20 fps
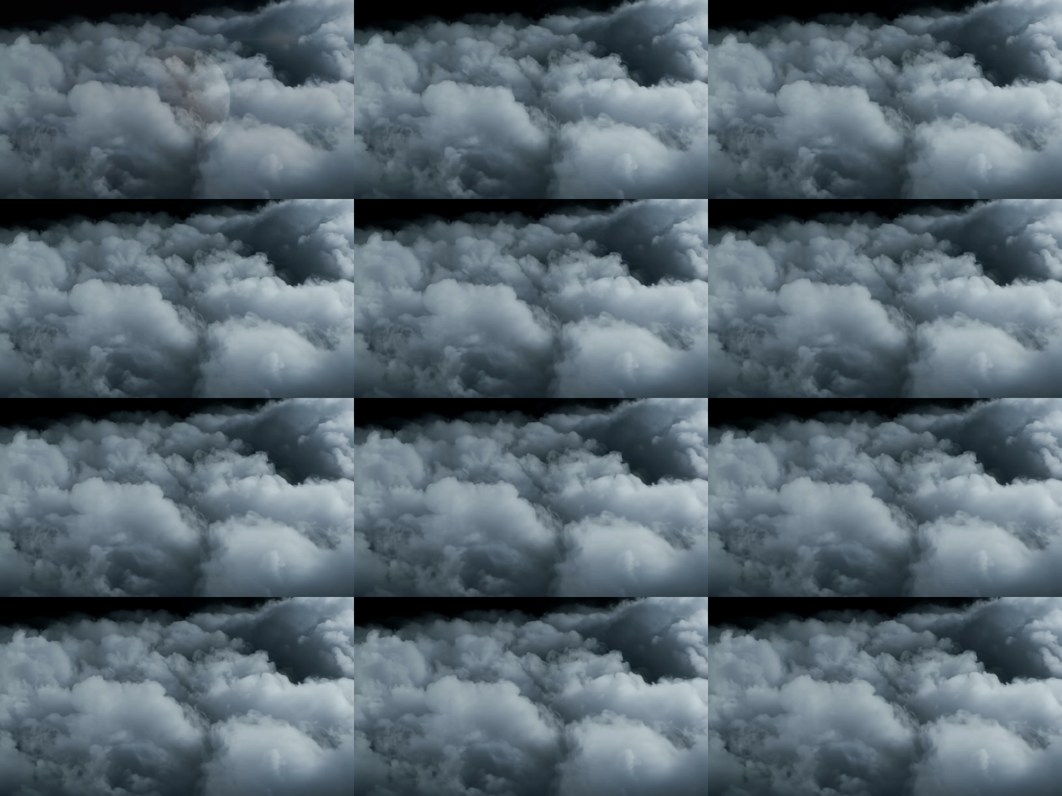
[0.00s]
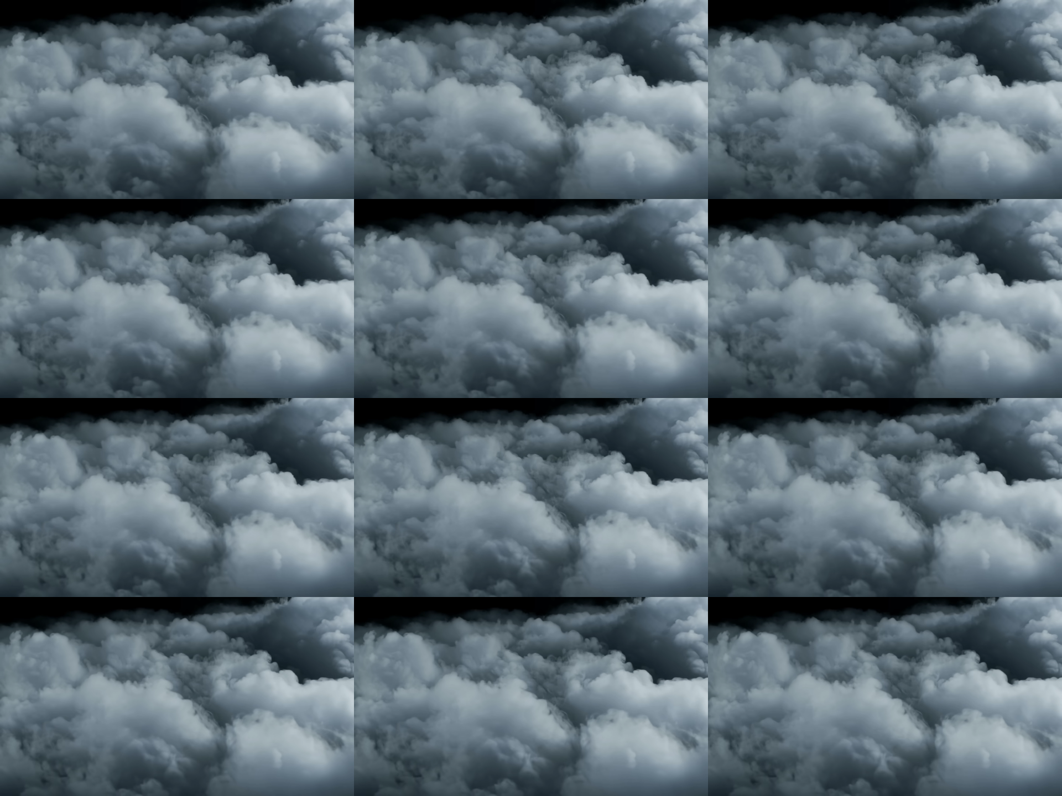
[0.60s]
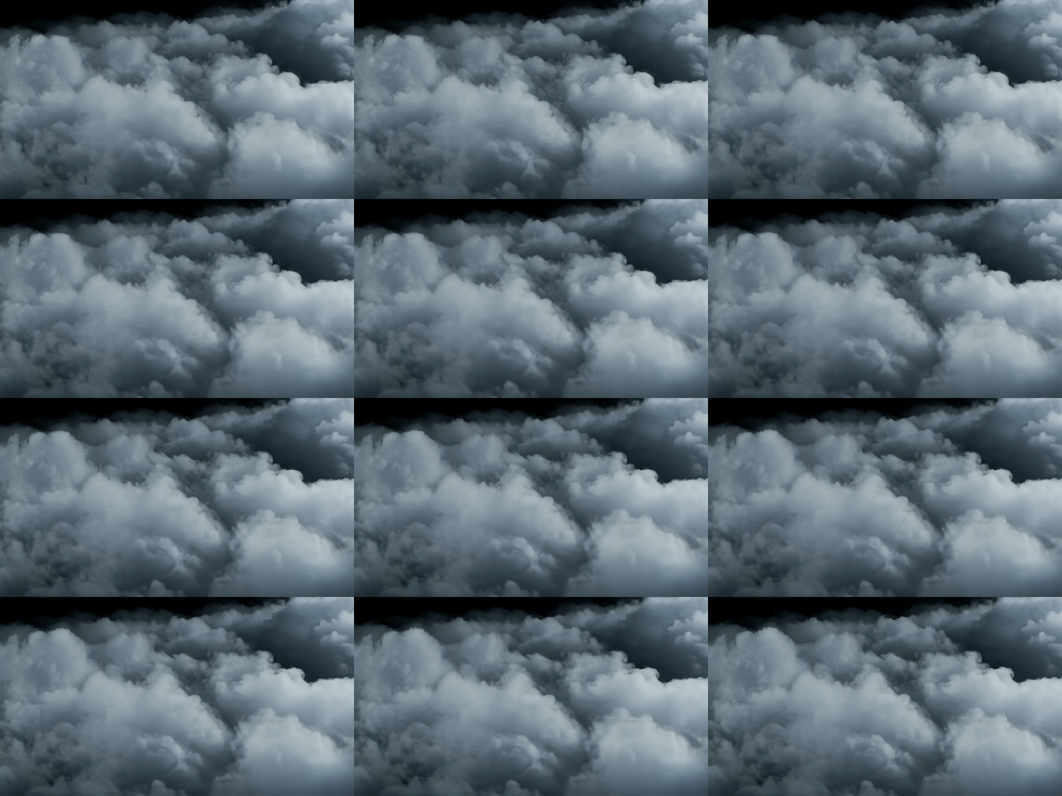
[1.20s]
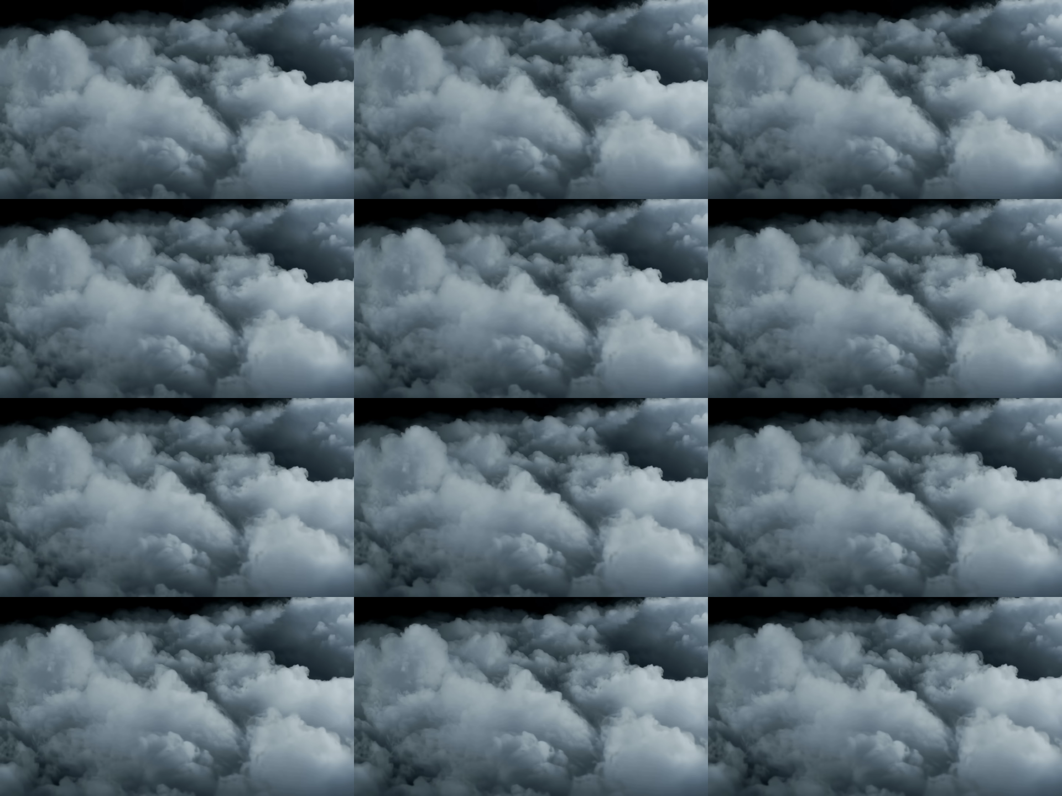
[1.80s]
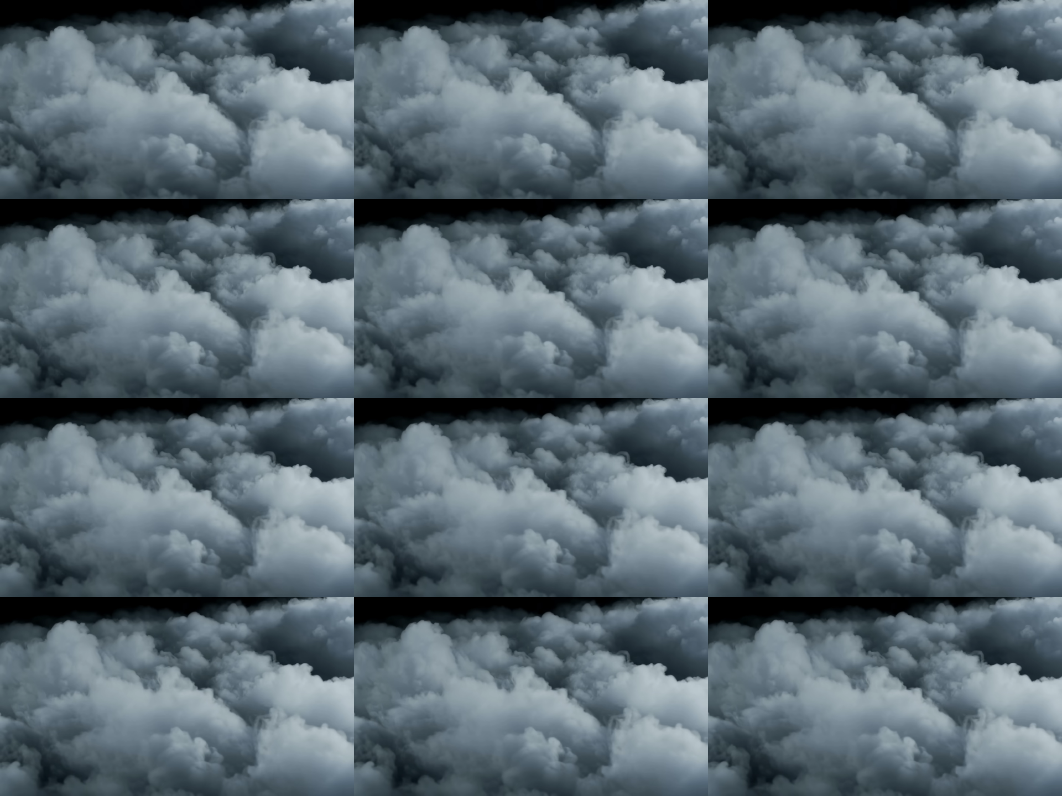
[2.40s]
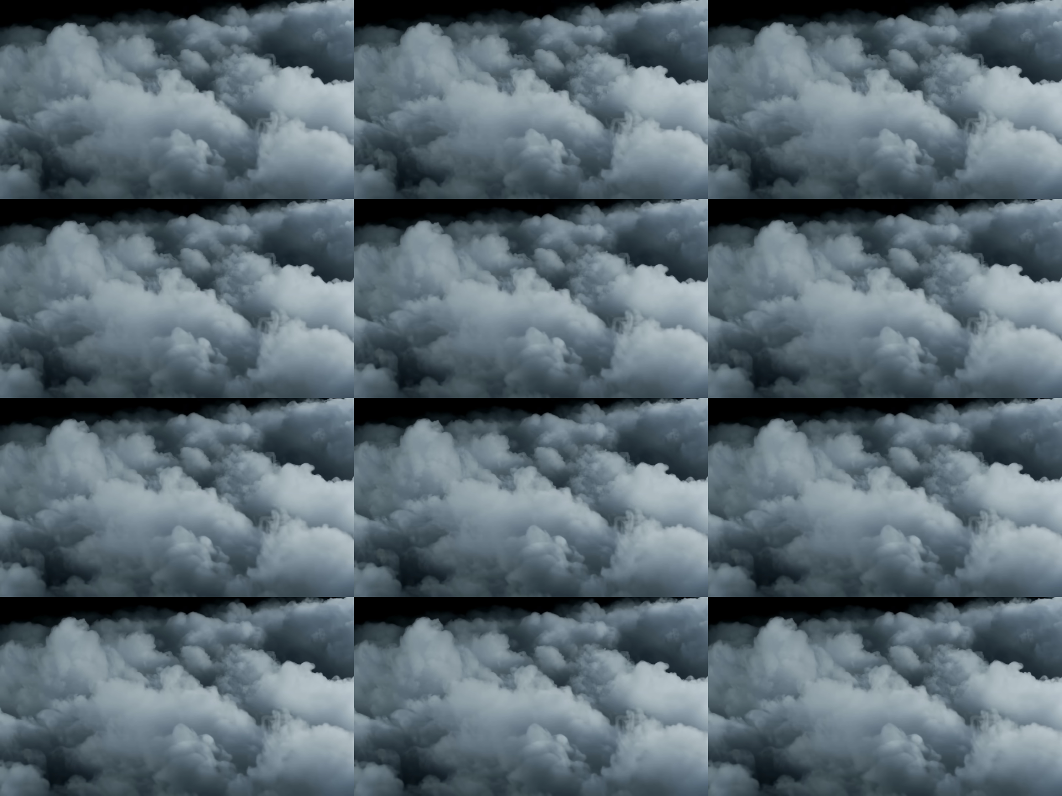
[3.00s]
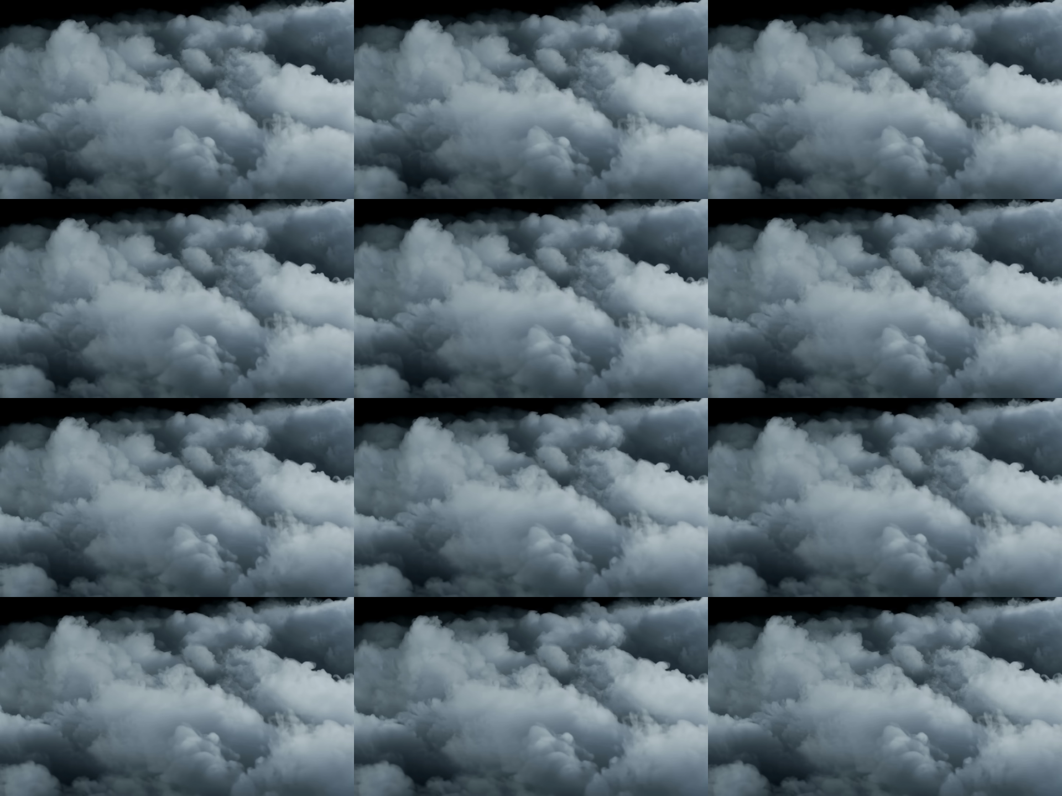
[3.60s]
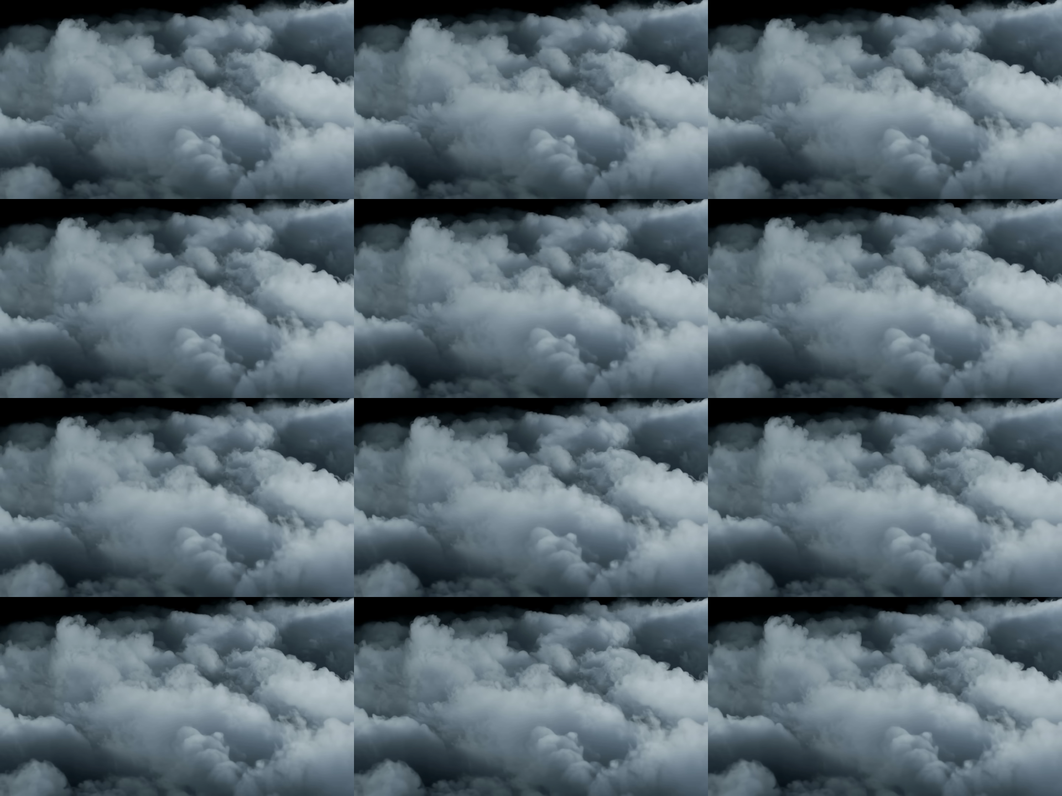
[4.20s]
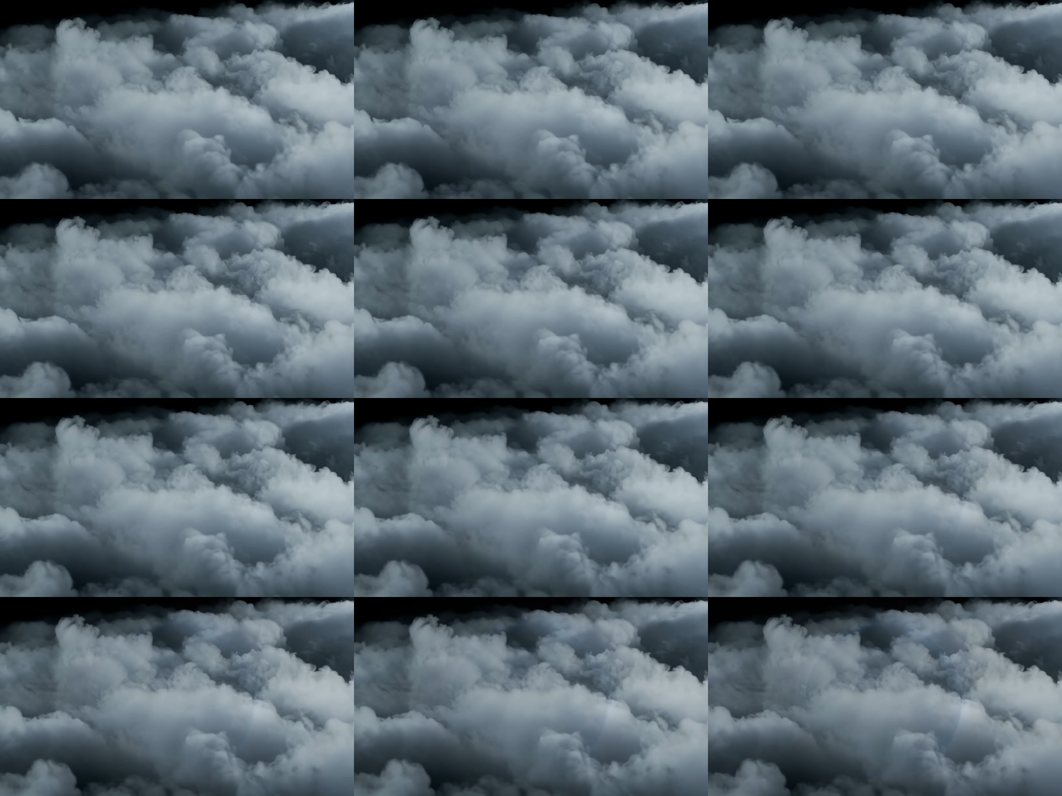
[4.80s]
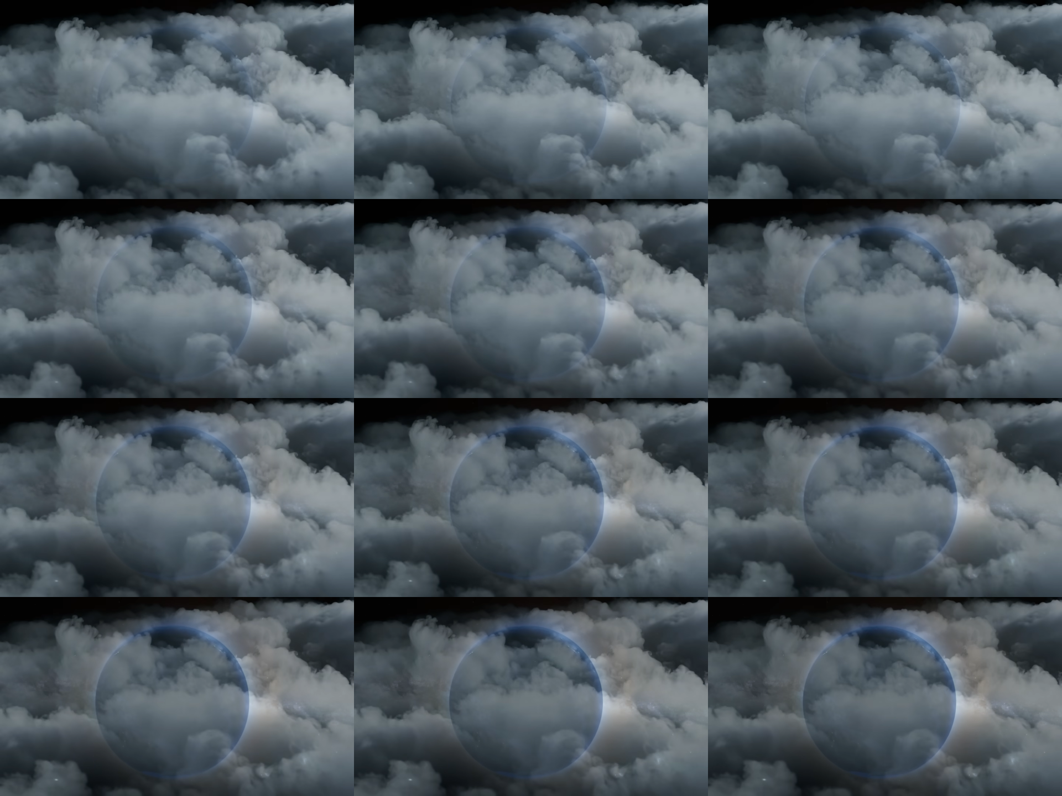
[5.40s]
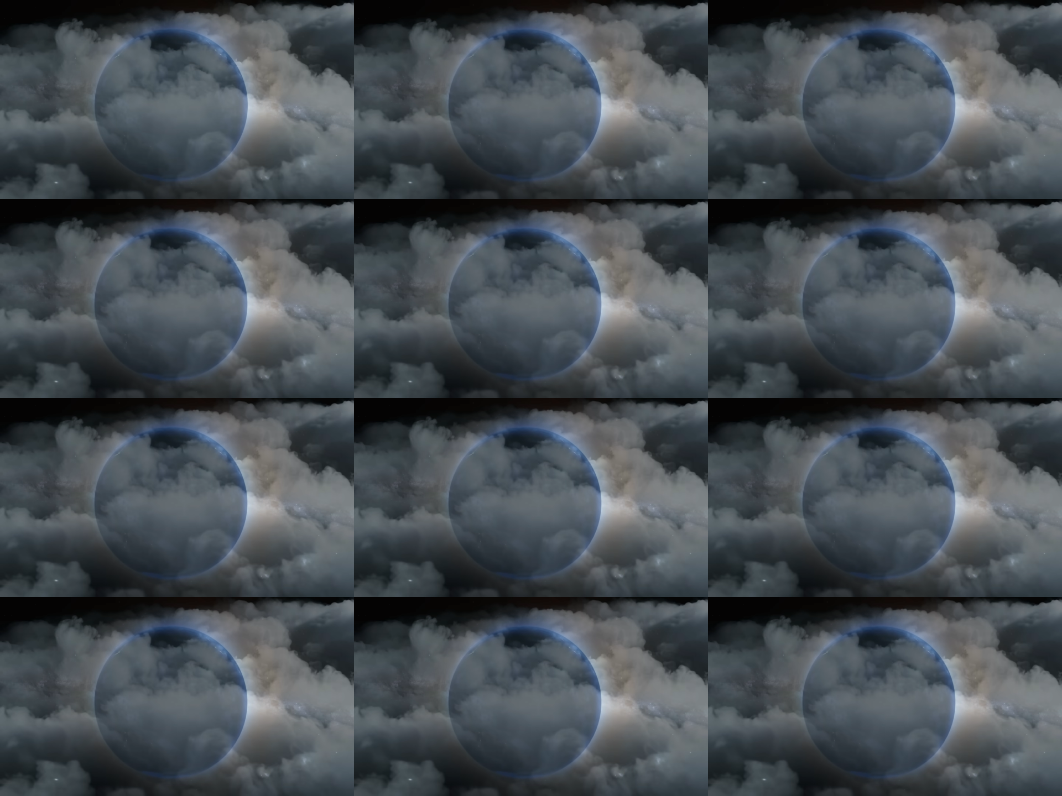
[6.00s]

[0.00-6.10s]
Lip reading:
Nobody's mouth can be seen.